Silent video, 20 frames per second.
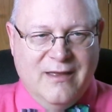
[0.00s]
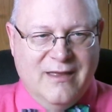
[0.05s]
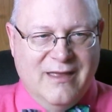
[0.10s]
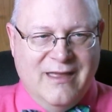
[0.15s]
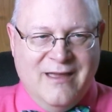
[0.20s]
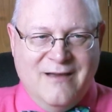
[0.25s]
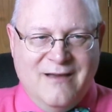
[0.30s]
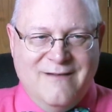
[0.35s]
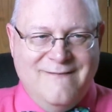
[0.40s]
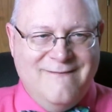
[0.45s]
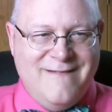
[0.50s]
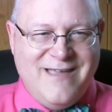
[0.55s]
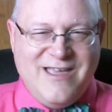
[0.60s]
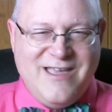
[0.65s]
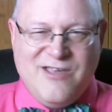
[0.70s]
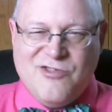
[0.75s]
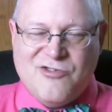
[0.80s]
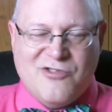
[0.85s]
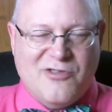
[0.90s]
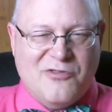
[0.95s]
At
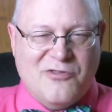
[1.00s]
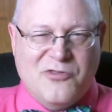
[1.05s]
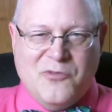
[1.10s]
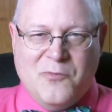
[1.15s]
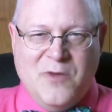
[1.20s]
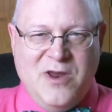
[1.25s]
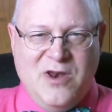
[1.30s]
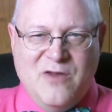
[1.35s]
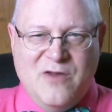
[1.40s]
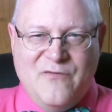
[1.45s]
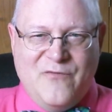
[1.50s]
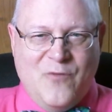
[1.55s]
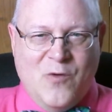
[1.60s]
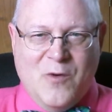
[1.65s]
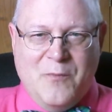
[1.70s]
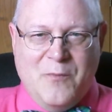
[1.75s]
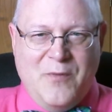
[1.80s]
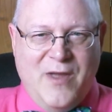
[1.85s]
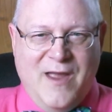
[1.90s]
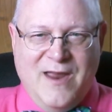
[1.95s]
least 3 to
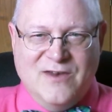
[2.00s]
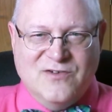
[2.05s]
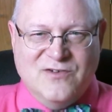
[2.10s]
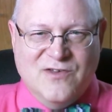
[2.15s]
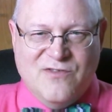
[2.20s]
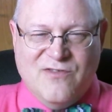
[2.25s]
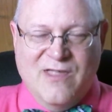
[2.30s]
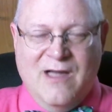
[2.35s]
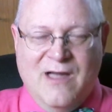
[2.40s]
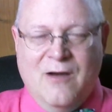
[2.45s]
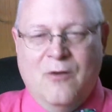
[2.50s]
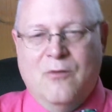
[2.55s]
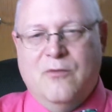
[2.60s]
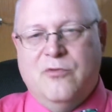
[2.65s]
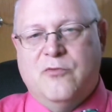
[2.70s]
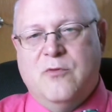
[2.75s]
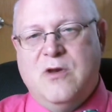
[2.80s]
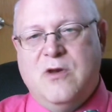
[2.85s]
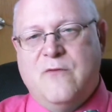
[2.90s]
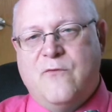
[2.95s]
4 pages. Now,
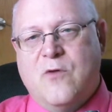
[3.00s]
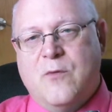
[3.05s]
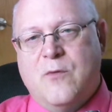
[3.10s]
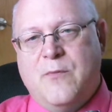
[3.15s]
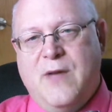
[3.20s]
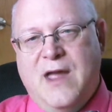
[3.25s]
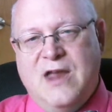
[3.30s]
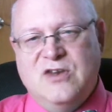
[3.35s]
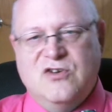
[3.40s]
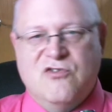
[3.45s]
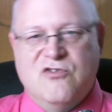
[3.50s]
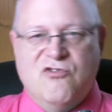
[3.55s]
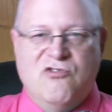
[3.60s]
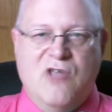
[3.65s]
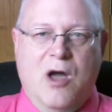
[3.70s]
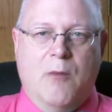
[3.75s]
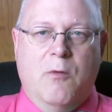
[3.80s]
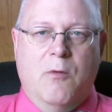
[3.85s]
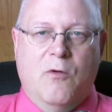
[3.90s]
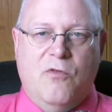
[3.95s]
3 to 4 pages
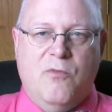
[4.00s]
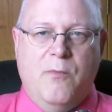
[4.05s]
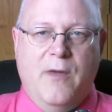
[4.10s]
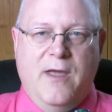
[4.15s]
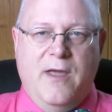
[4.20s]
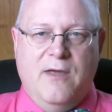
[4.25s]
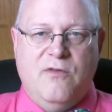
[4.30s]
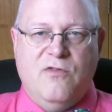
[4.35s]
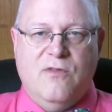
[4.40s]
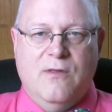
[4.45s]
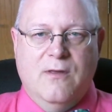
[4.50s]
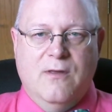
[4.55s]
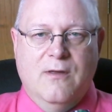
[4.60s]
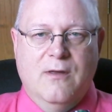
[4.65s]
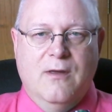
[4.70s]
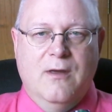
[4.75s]
double spaced.